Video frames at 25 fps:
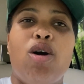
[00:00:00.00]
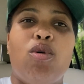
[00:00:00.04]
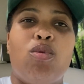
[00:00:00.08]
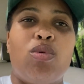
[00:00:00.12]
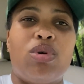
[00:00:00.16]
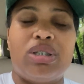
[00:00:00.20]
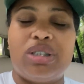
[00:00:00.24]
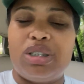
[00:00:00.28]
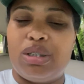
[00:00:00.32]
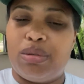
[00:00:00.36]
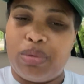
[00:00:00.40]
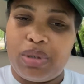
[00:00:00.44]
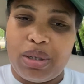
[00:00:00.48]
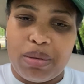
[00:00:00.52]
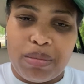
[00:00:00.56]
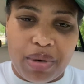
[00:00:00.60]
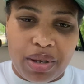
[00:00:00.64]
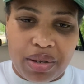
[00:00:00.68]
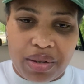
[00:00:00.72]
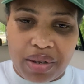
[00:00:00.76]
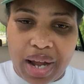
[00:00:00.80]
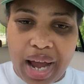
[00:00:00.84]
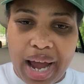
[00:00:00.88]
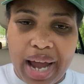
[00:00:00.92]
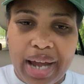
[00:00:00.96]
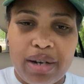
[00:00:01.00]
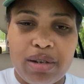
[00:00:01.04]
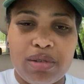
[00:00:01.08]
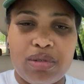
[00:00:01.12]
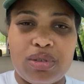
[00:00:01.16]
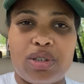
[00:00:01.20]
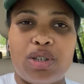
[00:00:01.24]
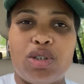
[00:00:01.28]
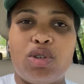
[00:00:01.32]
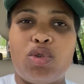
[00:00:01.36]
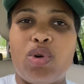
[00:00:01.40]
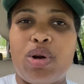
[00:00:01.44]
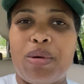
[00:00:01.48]
worship some other
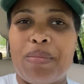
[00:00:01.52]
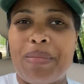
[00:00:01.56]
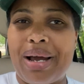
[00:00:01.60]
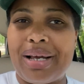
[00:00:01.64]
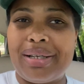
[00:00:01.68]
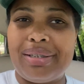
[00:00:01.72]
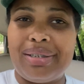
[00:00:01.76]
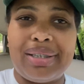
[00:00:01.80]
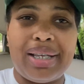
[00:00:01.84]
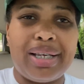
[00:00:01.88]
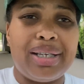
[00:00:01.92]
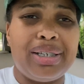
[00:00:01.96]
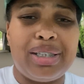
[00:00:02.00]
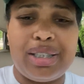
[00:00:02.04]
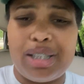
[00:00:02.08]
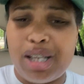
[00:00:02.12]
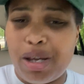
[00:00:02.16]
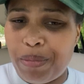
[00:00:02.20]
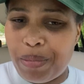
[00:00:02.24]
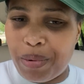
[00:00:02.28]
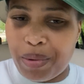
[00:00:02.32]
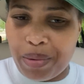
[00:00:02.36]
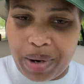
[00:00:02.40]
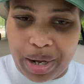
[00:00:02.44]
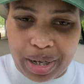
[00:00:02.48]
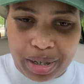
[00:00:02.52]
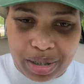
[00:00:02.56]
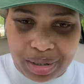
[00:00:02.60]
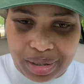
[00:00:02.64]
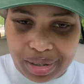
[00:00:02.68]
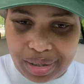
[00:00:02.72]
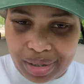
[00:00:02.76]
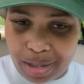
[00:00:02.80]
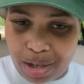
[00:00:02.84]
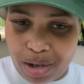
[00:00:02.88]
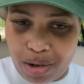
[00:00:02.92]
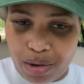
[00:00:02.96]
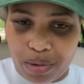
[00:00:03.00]
idols, the Lord might say, separate
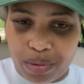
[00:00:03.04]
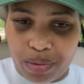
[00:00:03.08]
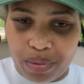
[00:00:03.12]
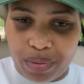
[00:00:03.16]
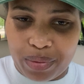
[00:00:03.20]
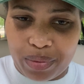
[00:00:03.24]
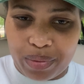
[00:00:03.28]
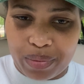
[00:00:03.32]
yourself.